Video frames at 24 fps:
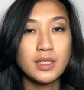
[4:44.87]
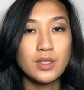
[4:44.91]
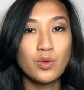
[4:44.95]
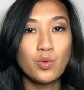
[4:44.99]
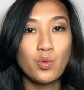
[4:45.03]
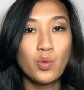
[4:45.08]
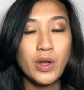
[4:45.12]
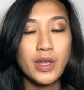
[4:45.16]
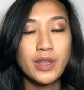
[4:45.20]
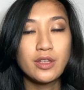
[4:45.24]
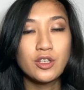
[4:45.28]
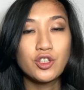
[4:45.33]

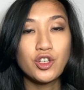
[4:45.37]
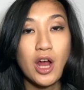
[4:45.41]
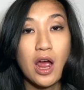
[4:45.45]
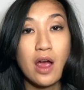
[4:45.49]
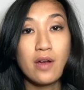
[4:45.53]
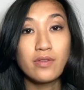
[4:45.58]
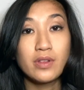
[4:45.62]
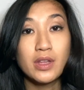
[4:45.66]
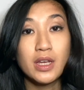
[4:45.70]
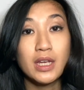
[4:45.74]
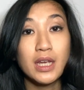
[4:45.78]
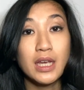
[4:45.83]
with
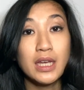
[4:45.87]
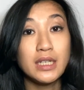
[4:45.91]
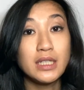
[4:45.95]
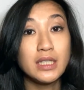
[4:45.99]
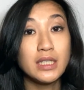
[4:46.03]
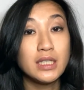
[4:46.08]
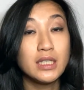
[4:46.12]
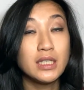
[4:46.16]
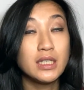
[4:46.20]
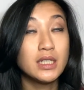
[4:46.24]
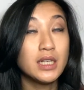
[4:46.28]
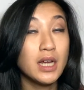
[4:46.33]
traveling, it
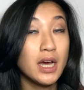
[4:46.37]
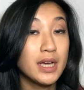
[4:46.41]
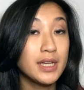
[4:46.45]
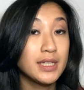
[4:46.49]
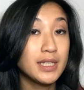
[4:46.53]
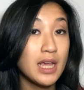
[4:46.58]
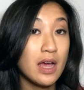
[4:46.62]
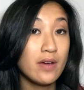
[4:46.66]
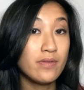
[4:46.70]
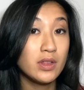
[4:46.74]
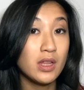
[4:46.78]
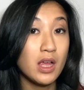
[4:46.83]
does
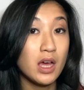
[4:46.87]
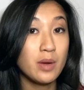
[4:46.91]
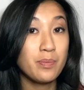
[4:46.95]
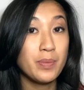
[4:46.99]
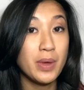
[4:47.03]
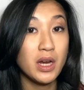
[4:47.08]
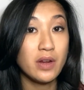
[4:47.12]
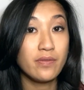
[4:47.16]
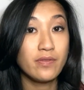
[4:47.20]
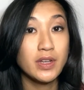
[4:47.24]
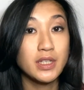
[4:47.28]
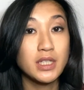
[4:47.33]
have a lot of
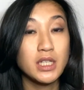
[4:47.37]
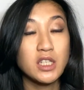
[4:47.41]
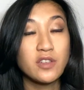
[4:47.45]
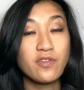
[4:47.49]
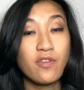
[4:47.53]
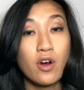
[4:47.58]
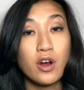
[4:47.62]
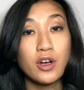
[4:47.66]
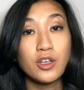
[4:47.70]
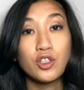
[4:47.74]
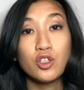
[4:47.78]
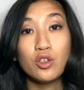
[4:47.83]
benefits as
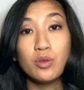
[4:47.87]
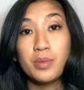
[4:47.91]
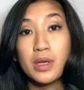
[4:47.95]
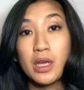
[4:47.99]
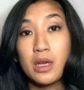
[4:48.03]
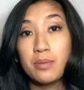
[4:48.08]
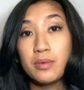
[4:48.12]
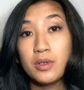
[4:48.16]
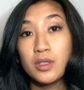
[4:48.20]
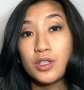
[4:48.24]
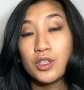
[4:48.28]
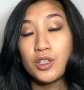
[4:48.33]
far as you'll be
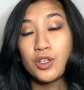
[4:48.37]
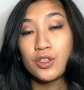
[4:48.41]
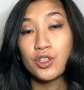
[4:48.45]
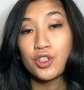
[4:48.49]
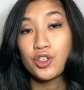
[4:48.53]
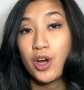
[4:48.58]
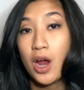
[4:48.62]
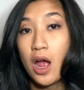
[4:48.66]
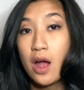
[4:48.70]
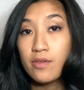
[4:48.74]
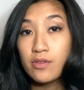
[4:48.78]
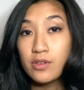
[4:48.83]
able to
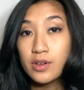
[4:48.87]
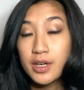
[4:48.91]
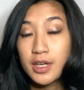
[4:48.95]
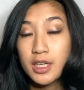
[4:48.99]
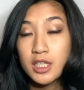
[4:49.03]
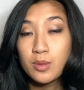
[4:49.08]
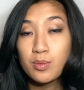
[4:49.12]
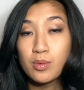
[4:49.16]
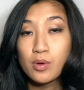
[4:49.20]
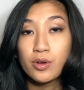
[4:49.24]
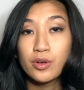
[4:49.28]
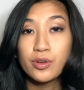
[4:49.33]
travel and
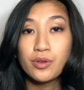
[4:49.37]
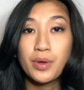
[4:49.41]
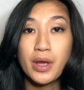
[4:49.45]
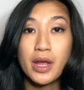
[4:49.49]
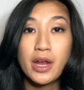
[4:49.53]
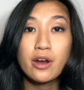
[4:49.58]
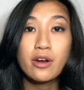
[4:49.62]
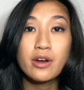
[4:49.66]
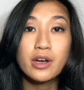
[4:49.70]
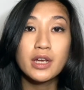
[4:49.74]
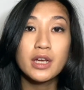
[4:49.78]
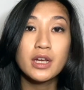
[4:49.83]
explore new
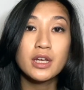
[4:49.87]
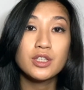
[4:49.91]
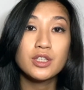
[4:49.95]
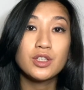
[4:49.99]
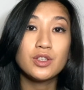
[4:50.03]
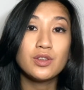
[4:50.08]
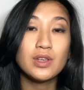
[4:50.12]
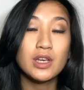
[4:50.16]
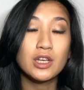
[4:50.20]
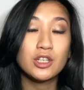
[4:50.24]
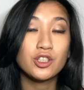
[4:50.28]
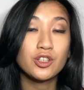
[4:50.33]
areas.
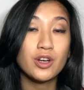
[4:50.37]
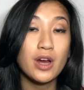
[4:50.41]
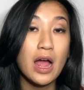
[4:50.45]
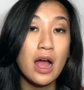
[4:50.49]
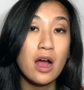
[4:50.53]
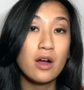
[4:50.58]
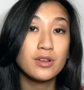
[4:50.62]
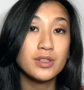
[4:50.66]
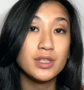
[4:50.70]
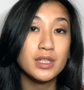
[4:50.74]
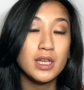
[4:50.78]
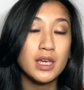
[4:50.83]
You get your
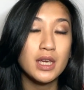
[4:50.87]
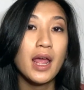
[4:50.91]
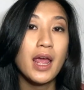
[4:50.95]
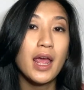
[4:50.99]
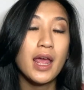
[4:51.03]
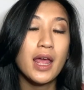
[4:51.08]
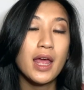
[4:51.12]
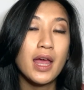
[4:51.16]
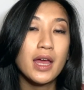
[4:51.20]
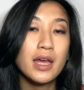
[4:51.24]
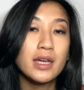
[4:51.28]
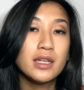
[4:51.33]
housing
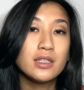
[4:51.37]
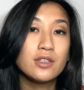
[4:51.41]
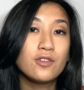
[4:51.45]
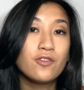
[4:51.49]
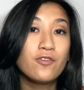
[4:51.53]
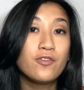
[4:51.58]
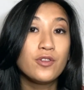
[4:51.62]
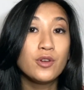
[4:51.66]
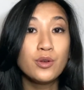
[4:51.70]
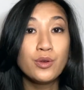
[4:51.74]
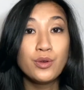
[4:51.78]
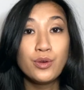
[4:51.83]
and
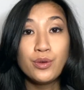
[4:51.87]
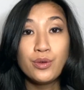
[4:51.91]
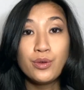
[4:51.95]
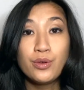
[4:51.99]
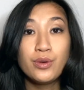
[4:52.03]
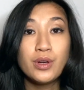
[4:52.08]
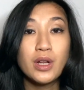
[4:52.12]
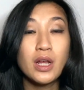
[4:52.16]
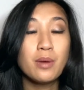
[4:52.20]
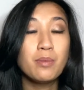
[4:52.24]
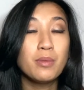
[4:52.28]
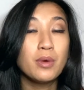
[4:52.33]

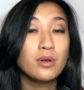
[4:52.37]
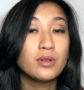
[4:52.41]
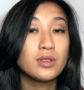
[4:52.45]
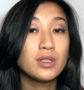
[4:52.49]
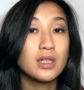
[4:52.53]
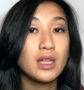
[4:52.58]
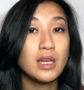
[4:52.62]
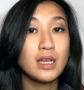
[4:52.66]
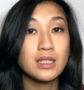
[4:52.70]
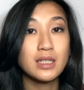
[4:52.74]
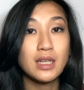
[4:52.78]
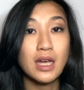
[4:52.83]
food and most
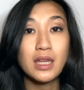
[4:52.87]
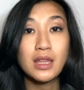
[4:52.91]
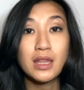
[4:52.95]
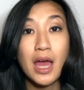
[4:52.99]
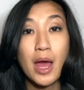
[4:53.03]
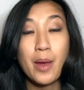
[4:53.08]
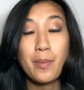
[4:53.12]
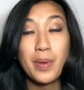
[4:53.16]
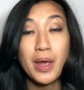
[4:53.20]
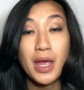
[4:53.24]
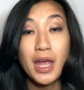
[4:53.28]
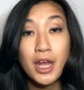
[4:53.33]
things like
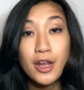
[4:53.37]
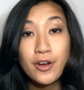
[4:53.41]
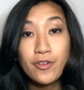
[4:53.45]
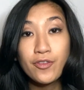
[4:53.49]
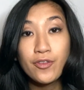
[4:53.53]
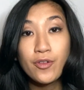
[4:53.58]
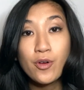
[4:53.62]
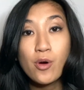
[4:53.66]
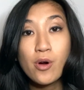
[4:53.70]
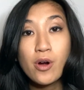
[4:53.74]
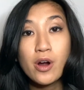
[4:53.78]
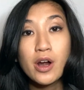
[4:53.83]
that paid
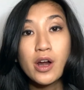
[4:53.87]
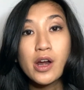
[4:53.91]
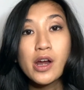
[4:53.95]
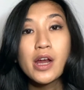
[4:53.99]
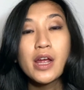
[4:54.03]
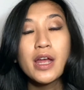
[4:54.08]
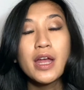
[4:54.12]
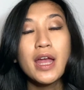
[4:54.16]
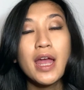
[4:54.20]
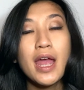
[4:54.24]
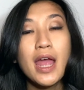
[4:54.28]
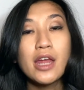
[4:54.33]
for,
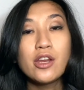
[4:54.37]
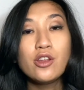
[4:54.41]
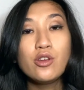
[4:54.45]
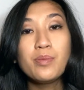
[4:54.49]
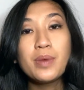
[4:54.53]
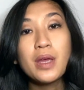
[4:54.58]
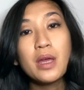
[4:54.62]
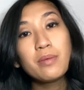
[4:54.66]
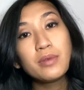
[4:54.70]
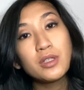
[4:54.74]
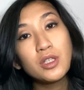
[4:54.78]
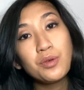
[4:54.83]
and you'll
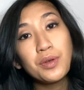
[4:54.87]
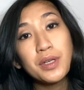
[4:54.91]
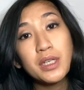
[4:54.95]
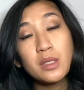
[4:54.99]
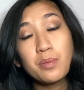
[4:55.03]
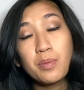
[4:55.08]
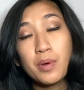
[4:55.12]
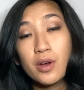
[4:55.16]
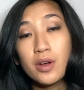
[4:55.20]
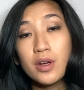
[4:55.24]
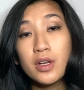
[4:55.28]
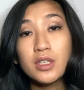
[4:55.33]
be able to
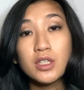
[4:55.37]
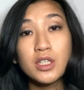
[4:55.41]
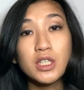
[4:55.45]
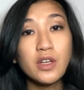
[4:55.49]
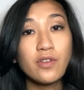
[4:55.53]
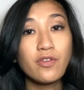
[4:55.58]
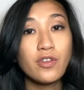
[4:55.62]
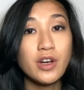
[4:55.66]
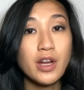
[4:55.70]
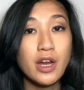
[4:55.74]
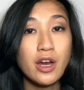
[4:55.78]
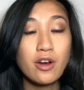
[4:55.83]
experience
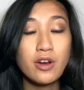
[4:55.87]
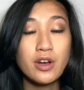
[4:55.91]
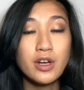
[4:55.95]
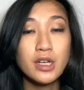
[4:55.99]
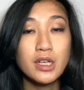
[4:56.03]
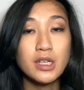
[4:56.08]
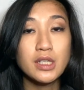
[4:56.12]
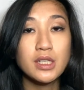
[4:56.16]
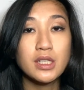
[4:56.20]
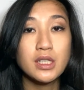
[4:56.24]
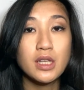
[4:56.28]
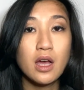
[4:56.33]
different
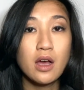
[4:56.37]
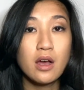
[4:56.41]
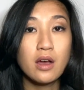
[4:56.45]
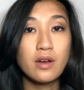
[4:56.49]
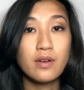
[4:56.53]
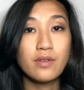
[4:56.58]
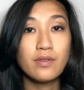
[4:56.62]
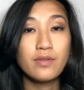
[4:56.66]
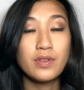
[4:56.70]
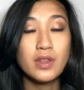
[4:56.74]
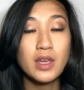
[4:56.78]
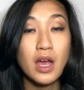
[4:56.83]
areas
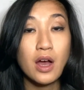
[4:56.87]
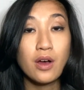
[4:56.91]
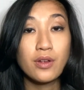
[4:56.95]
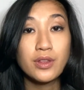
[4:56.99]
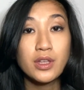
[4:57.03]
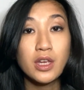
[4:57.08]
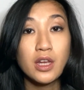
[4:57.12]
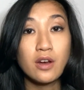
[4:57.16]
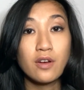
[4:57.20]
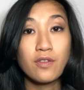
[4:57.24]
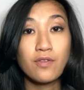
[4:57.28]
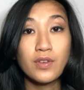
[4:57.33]
of the
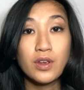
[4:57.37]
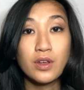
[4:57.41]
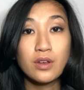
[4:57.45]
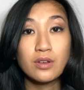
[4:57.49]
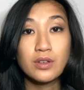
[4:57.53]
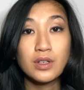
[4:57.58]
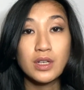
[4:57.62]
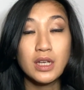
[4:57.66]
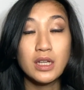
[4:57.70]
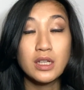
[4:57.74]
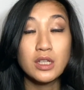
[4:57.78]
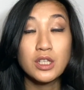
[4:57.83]
healthcare
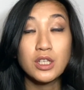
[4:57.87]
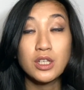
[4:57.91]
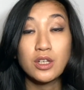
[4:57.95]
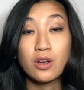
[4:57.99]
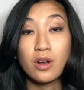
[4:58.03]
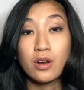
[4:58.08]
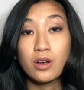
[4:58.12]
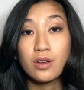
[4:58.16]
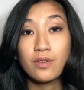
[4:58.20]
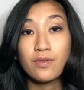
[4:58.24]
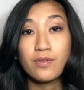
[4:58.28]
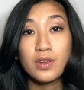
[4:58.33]
field. In
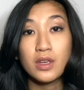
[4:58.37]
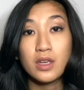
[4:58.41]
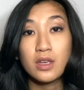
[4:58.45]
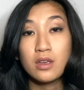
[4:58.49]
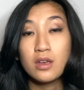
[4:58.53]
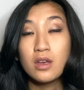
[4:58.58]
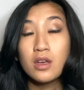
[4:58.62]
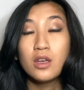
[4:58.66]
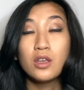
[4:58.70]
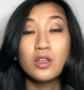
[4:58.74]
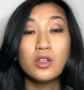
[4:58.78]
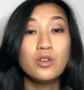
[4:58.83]
sonography,
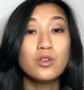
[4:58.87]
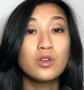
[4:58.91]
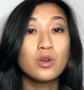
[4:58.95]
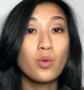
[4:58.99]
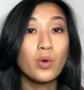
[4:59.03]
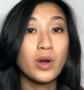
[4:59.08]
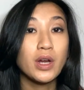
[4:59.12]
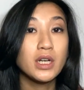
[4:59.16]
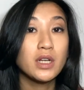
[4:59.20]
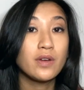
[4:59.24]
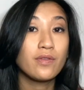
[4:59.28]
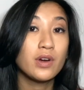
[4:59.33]
you can
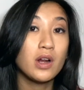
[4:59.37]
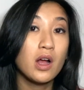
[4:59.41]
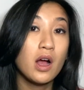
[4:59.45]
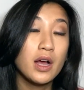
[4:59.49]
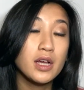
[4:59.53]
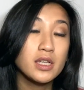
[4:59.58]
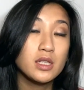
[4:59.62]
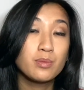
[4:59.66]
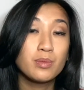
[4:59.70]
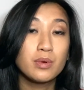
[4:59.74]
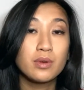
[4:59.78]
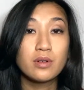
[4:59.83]
work at different
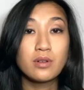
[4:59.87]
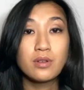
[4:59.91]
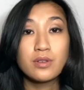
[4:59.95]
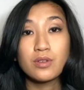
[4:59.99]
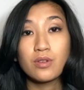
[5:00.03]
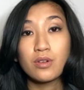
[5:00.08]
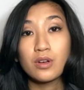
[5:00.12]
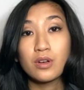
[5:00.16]
hospitals or